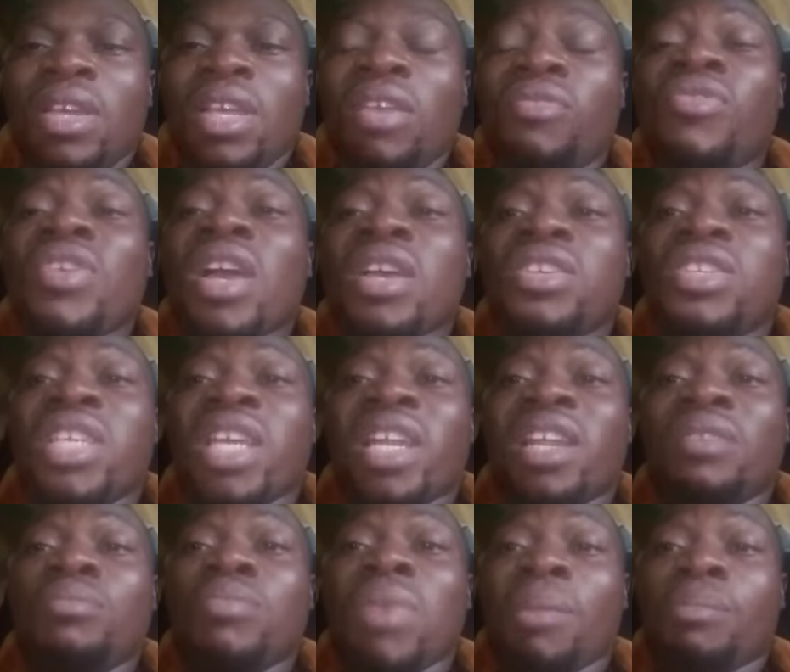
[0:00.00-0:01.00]
If you are
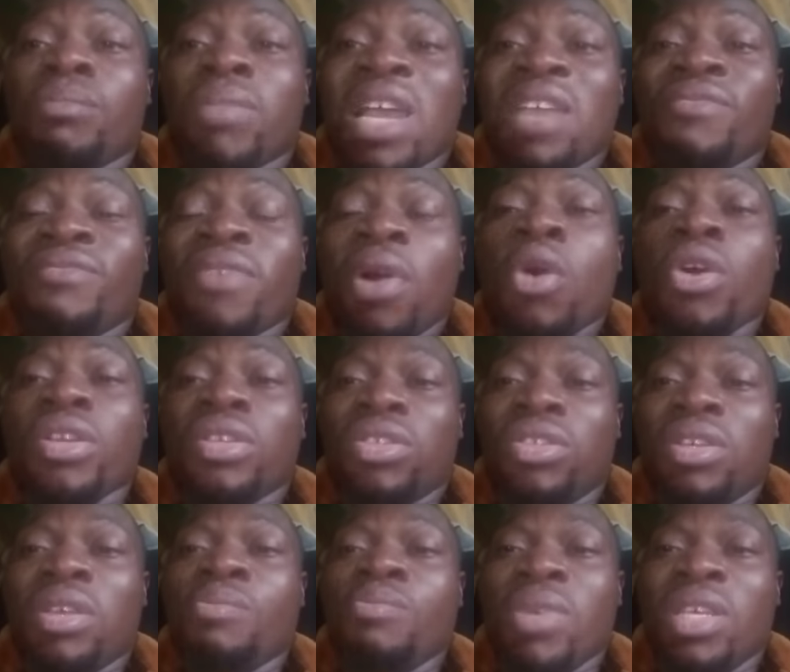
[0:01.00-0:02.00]
hearing my
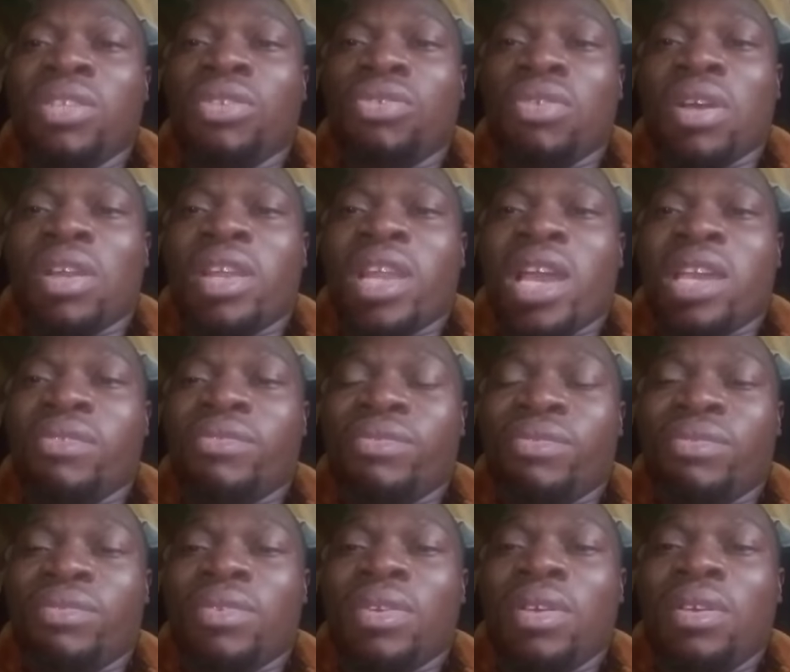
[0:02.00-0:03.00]
voice, it means you are
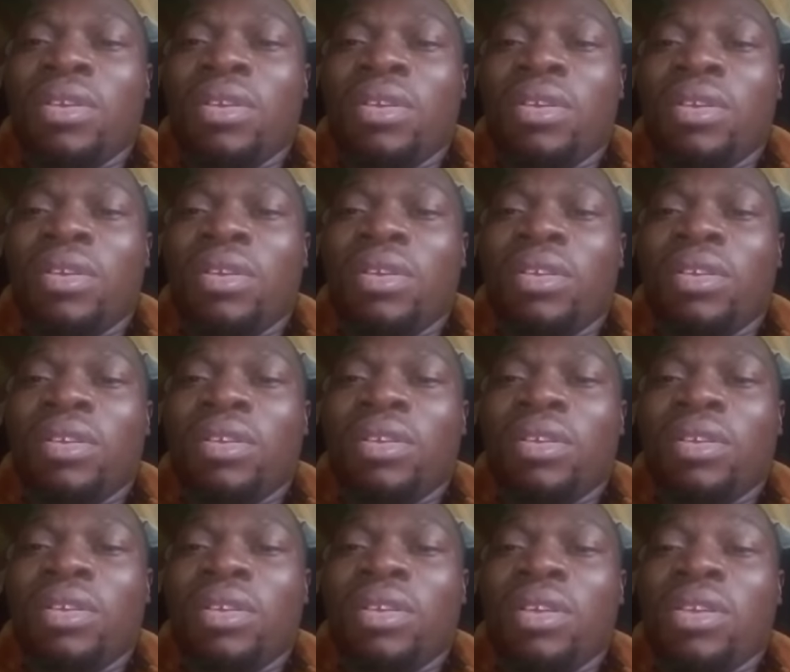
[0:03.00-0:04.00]
alive.
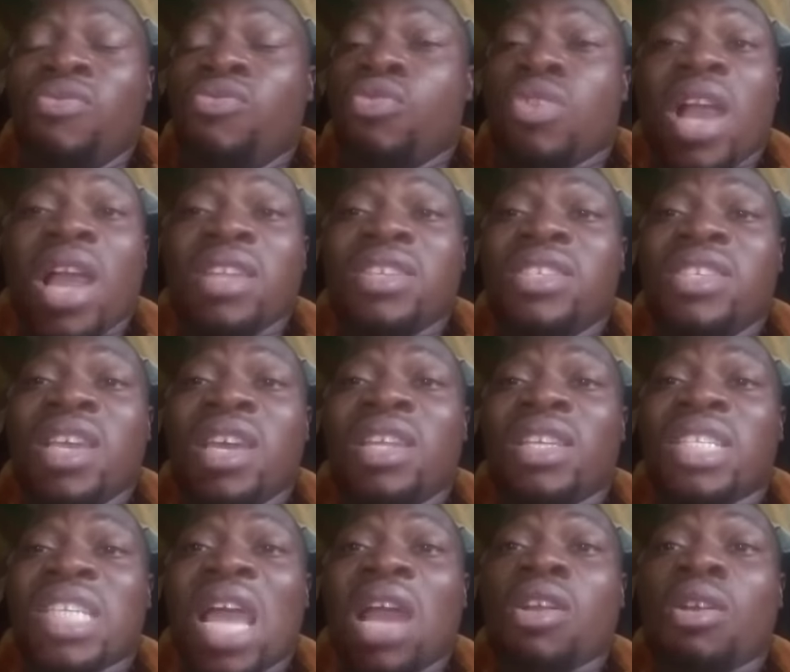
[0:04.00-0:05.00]
If you can hear
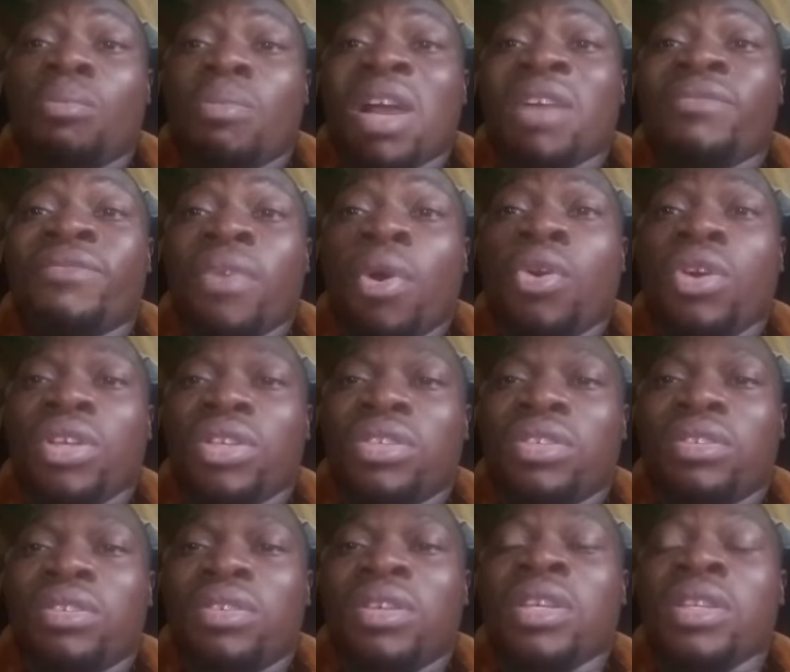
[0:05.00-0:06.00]
the sound of my
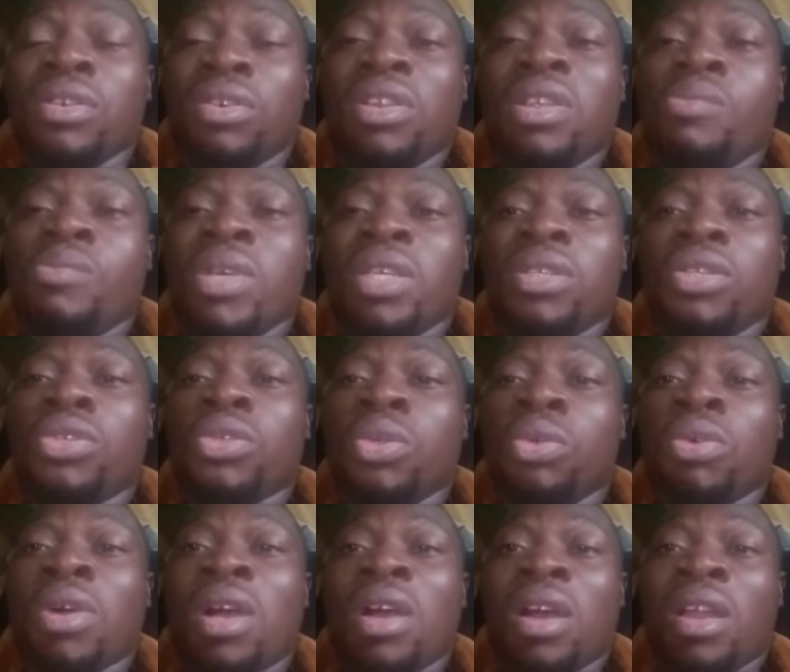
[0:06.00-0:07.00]
voice, it only means
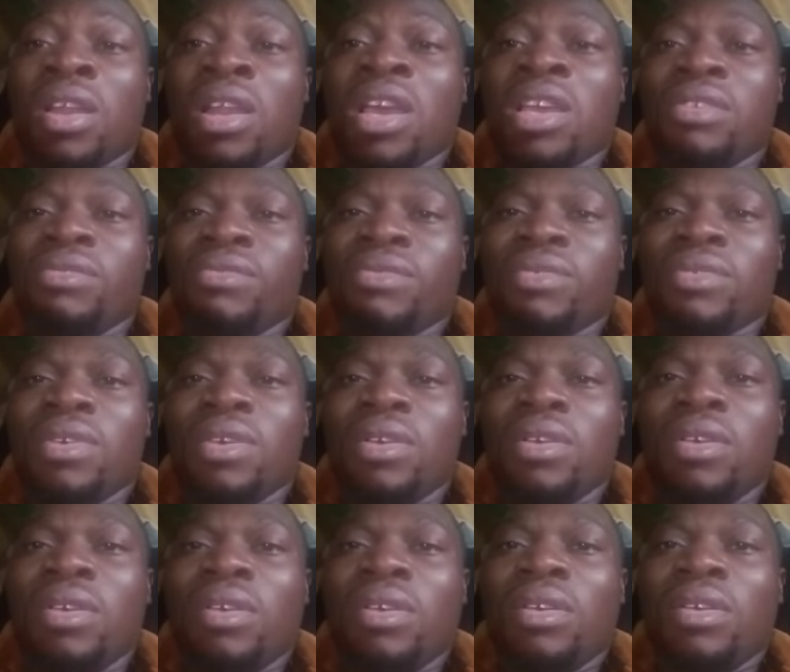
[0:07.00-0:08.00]
you are alive.
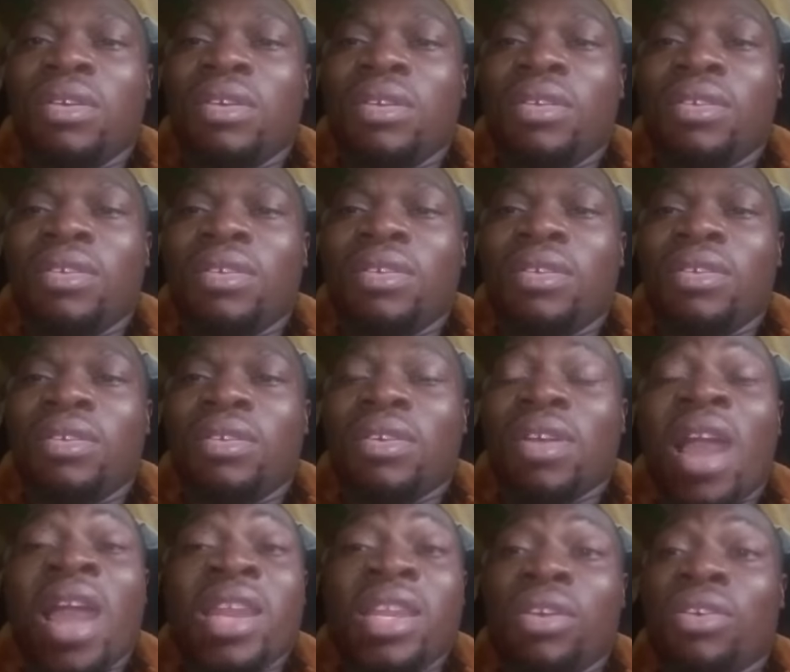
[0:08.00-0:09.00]

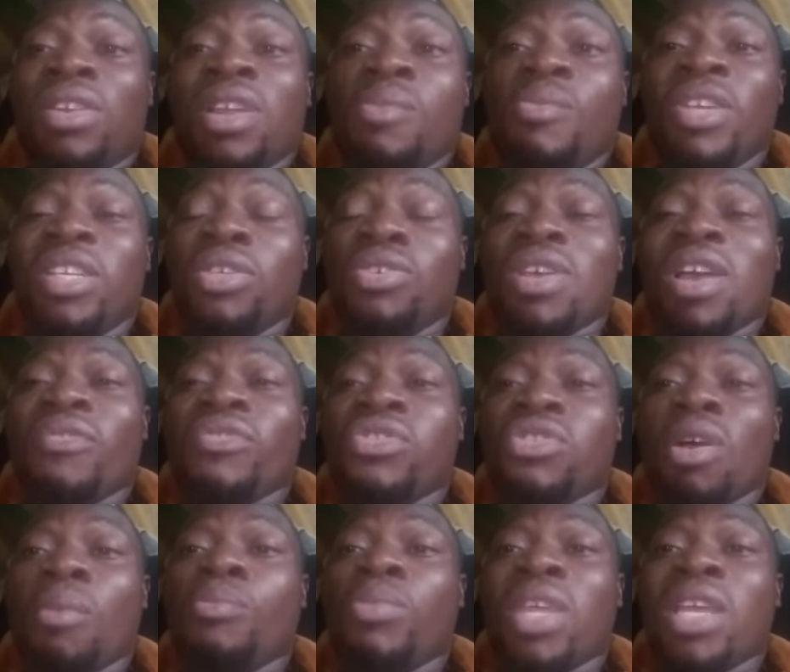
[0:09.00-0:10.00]
And it only means you have
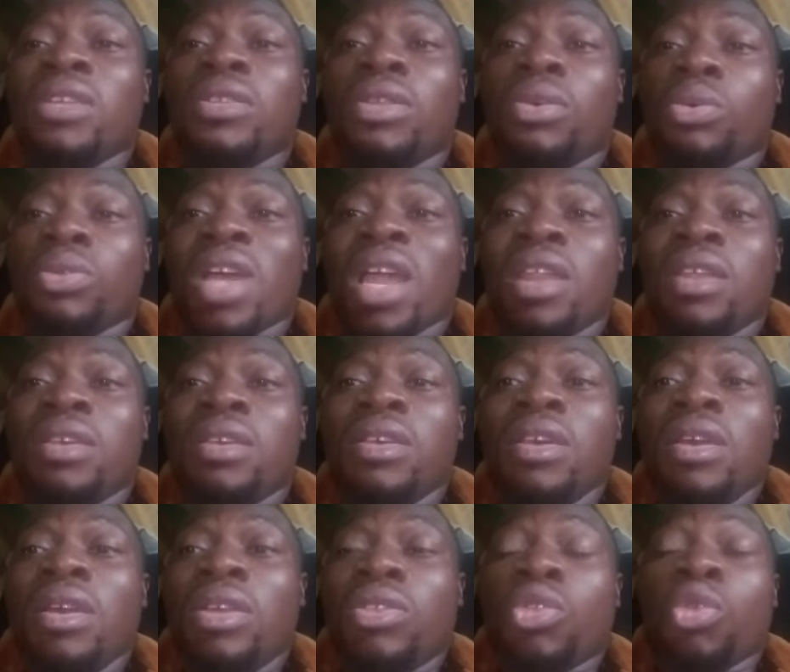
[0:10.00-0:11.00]
something totally
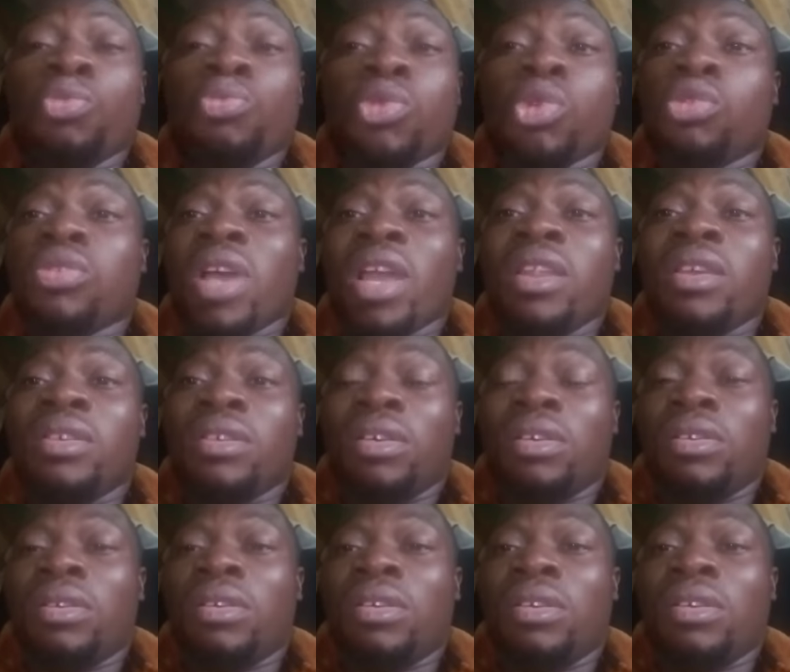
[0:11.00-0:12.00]
good
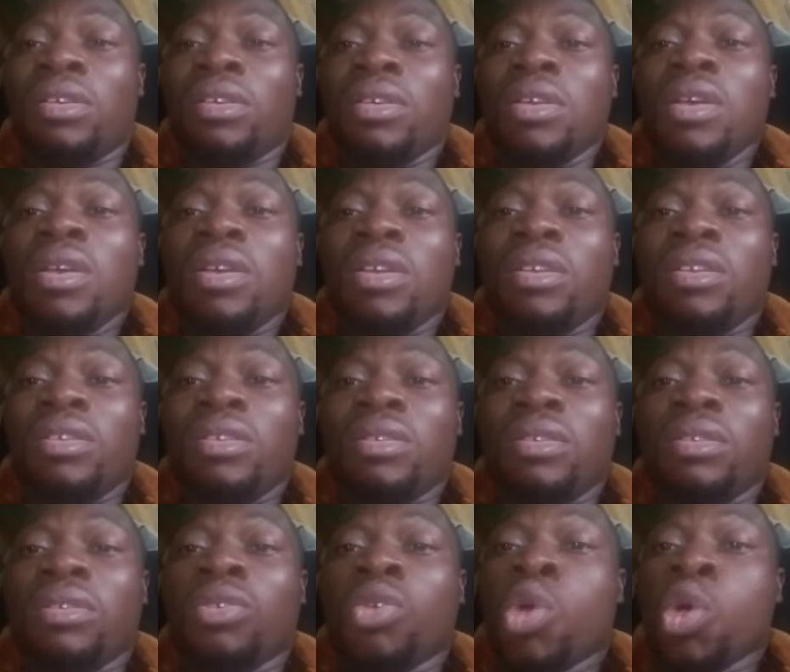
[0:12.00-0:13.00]

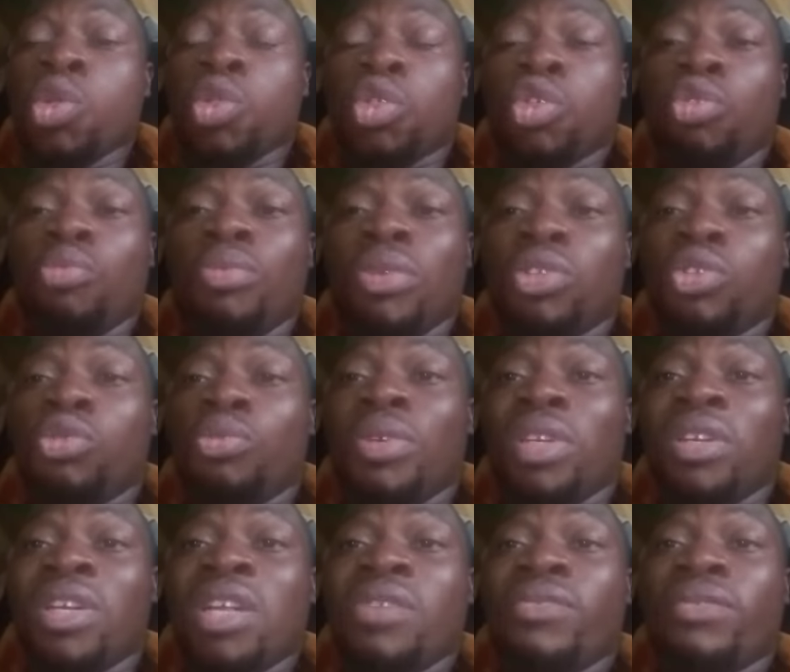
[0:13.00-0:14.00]
to
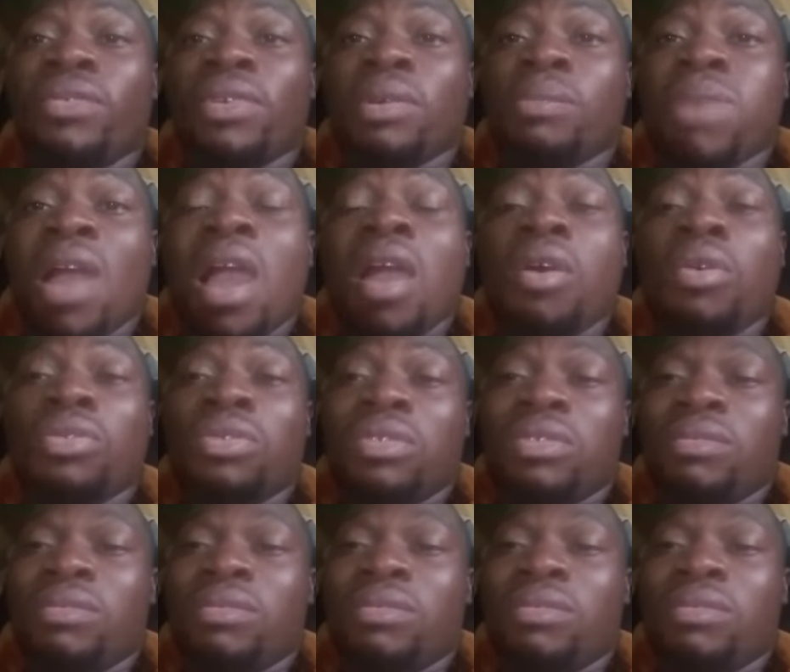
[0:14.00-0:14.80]
be grateful about.